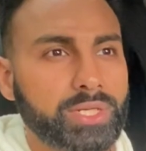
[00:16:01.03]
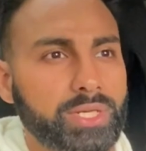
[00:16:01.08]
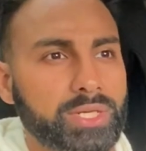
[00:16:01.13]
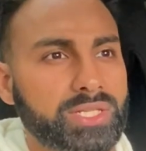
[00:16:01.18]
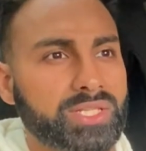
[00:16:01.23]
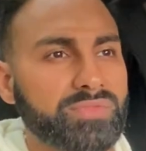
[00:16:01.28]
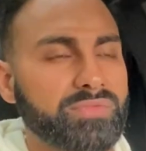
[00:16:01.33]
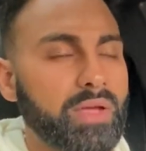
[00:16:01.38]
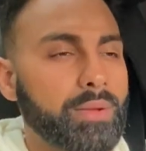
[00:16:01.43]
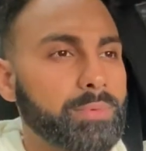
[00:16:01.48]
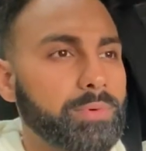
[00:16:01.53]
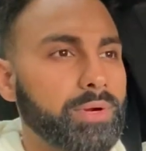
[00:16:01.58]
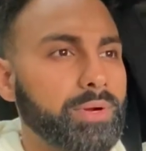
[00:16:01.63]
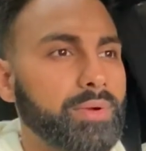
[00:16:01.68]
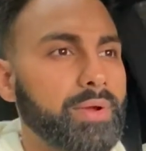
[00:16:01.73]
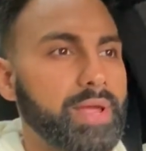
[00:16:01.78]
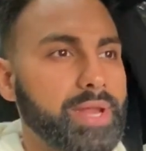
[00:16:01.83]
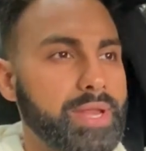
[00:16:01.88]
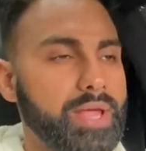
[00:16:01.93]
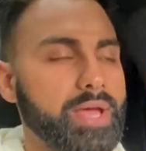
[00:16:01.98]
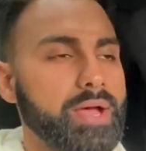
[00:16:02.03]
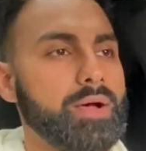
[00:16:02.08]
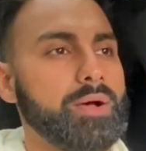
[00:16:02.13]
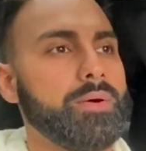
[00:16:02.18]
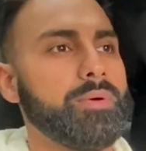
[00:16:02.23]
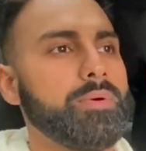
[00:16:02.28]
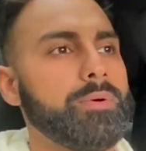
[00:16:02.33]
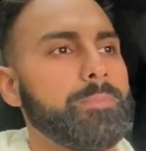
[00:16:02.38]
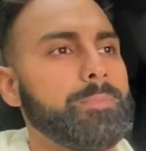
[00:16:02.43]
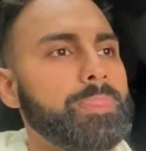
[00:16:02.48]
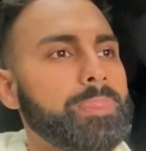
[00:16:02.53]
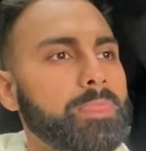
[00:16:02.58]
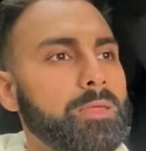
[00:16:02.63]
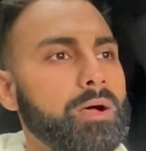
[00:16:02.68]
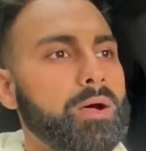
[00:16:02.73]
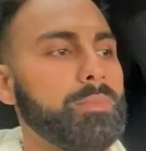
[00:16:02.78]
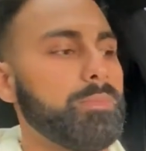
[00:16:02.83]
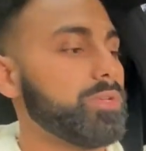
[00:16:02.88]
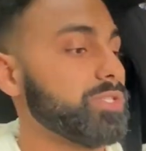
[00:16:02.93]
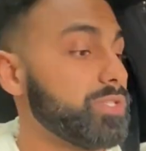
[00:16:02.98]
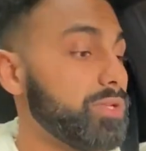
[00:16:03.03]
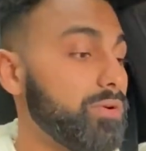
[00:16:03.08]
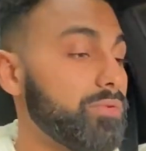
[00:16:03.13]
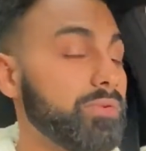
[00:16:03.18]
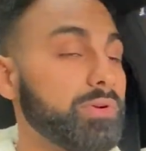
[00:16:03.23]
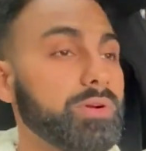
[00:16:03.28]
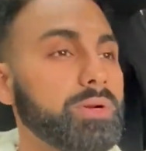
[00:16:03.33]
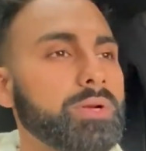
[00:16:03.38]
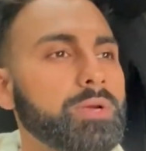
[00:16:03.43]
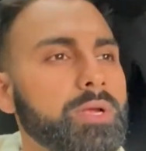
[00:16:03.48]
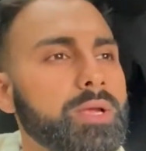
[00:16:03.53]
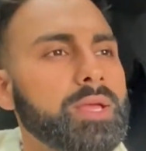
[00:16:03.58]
It's February right now, almost over.